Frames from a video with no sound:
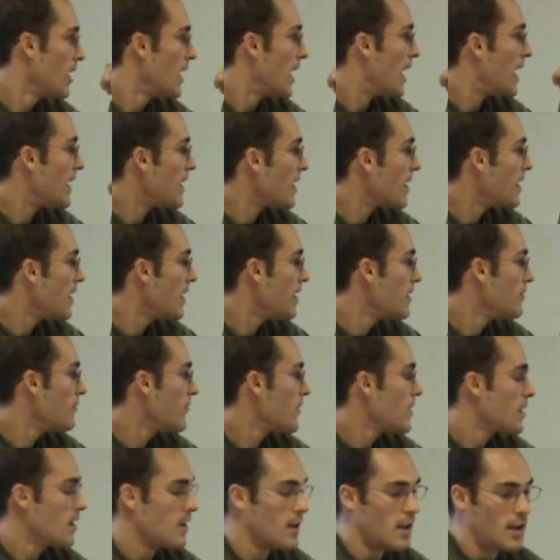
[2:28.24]
And
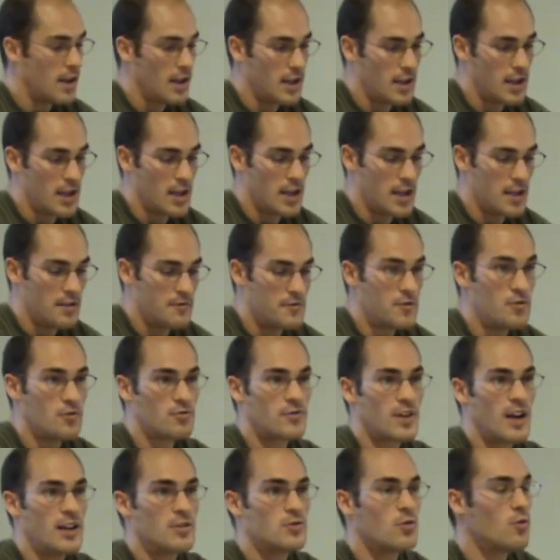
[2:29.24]
again, if you
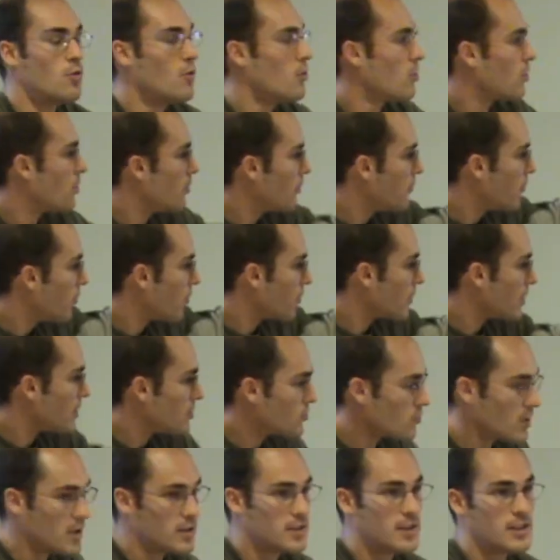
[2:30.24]
try to look for the
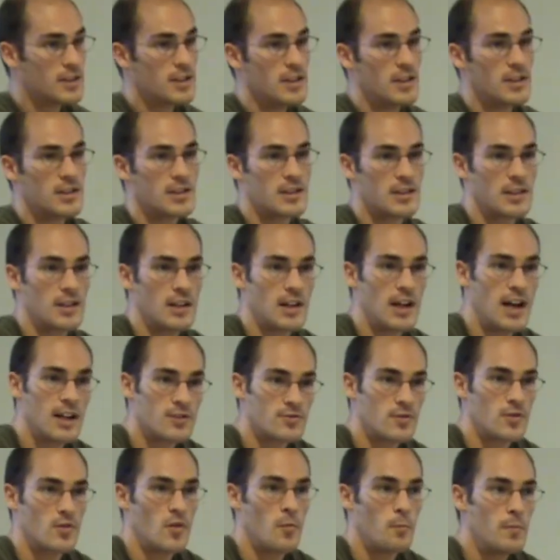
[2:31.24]
26
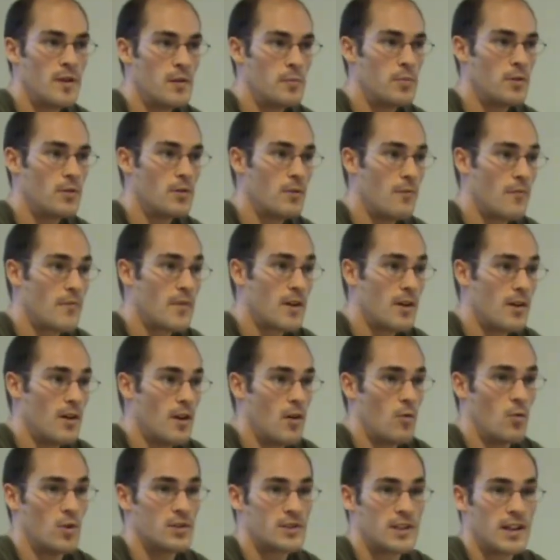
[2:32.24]
answers of people,
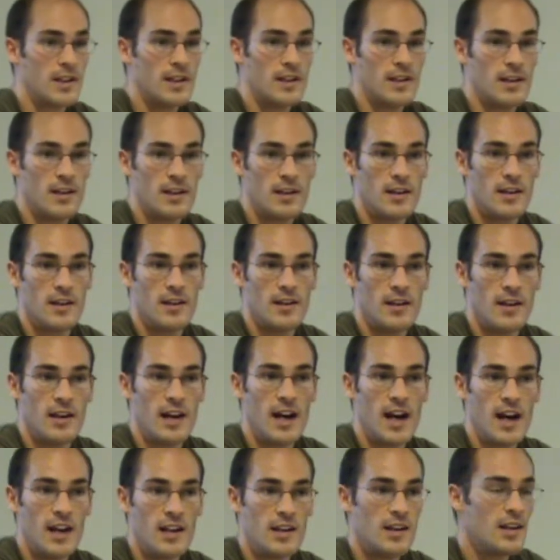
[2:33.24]
what
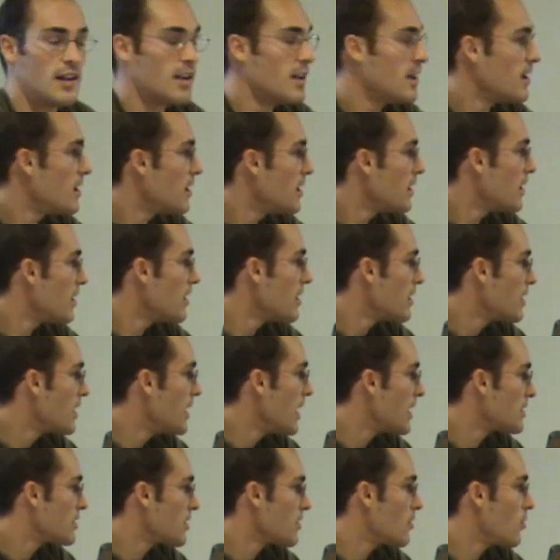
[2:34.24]
I
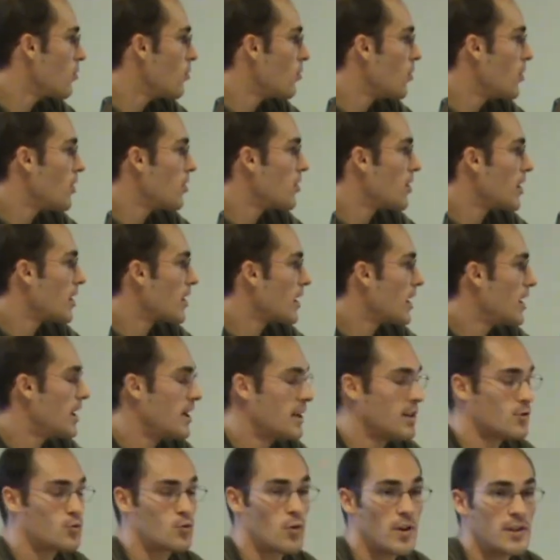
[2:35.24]
get were
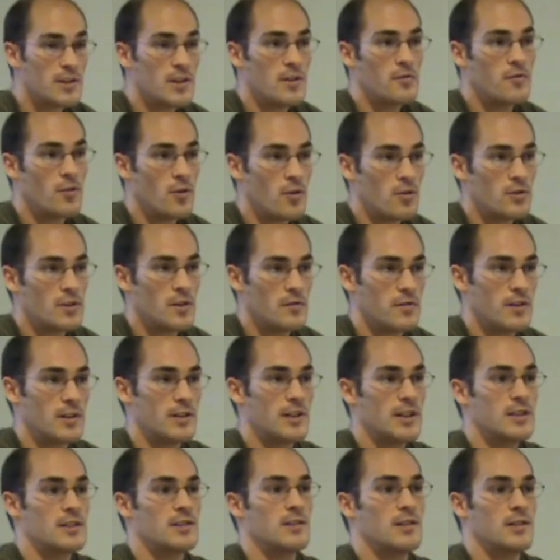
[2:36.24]
24
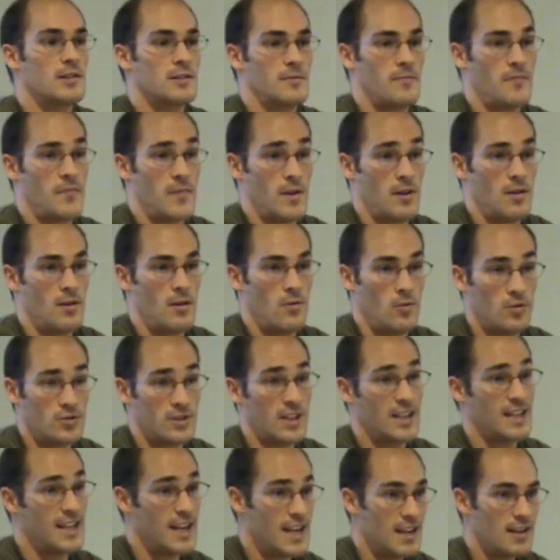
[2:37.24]
different answers.
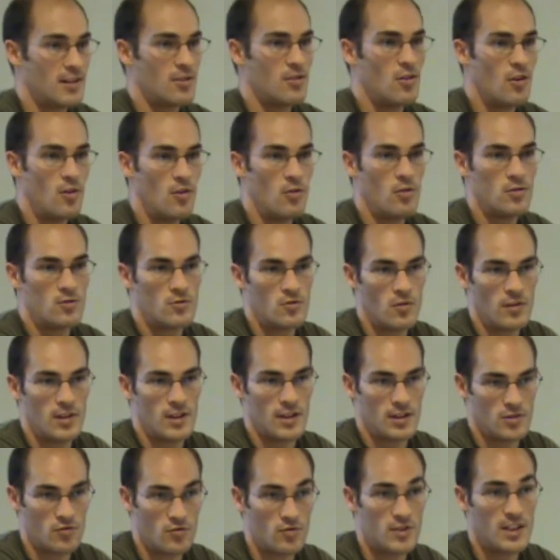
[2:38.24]
But again, go to
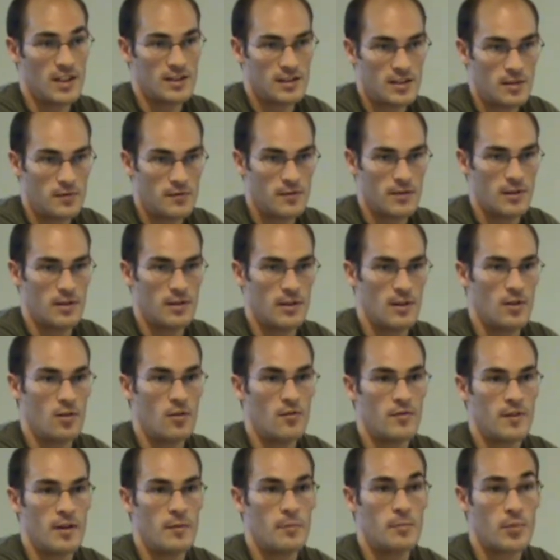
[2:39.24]
the subjective
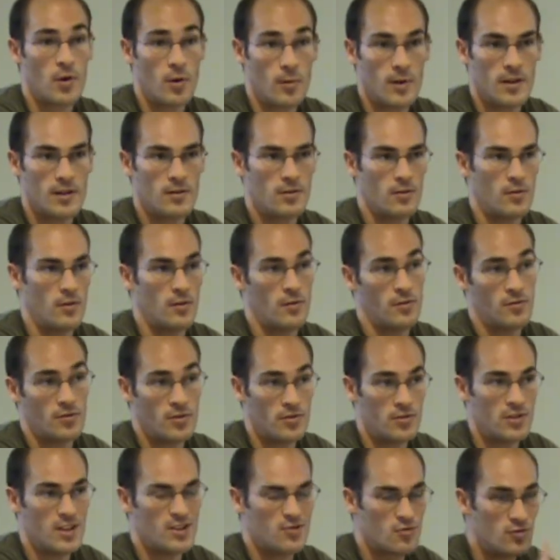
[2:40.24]
of the problem, or
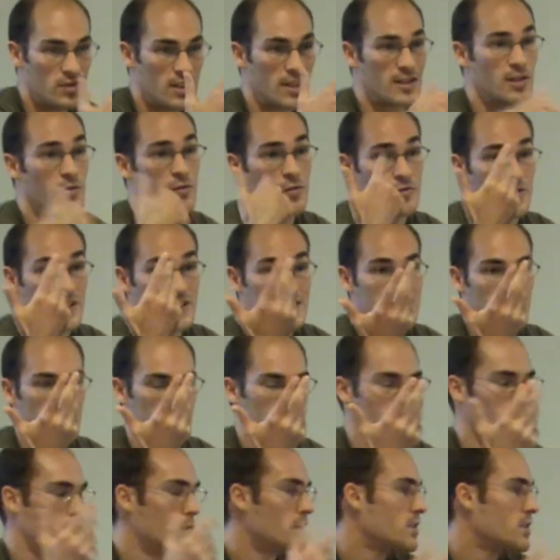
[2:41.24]
the subjective of the task.